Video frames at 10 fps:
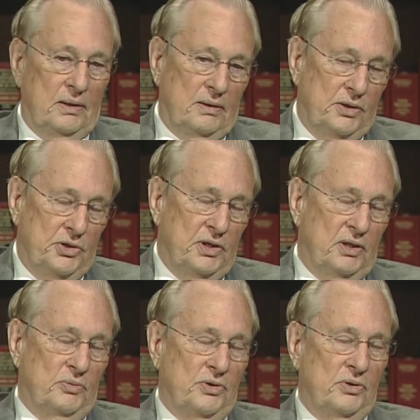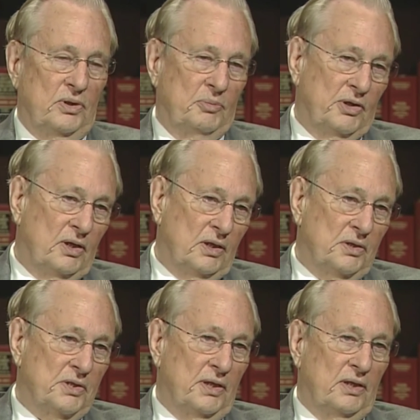And this year it was Norman
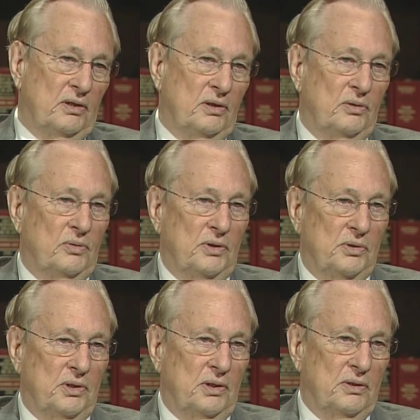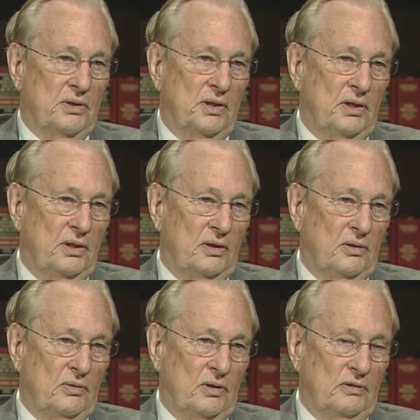Augustine, who was uh,
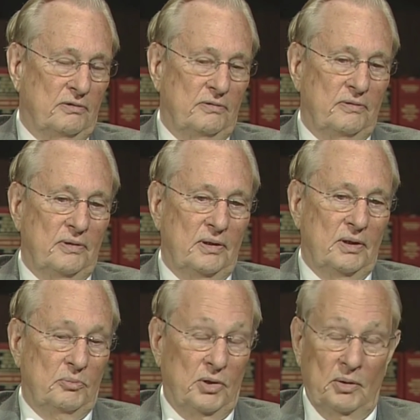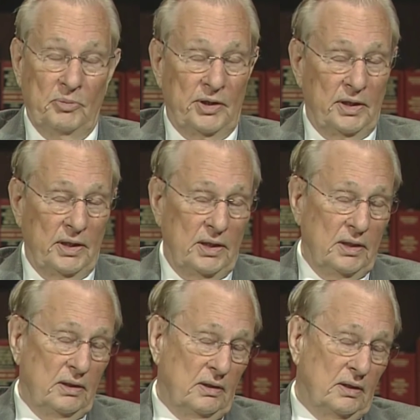CEO of Martin
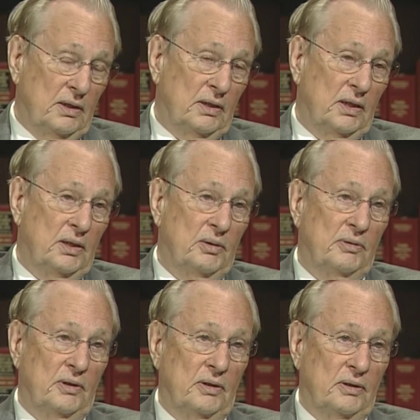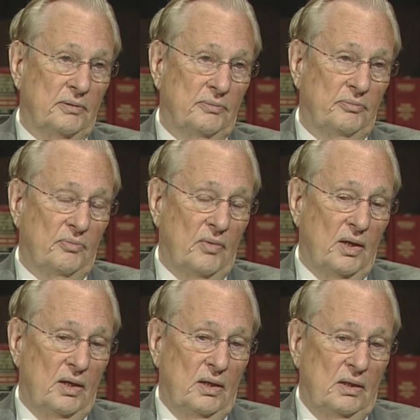Marietta and then later uh,
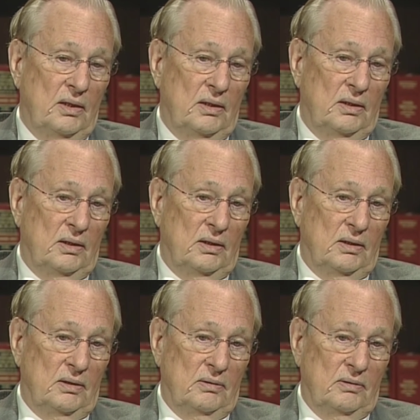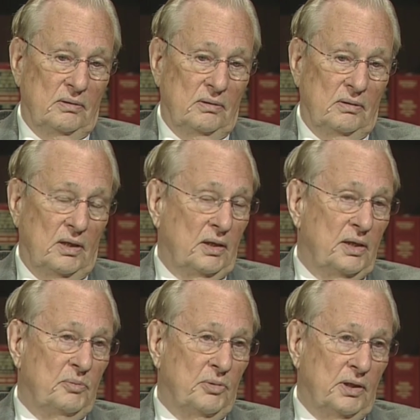uh,
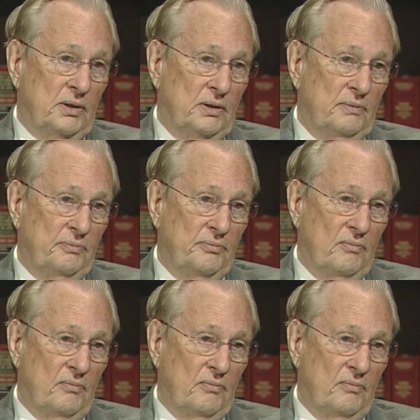Lockheed Martin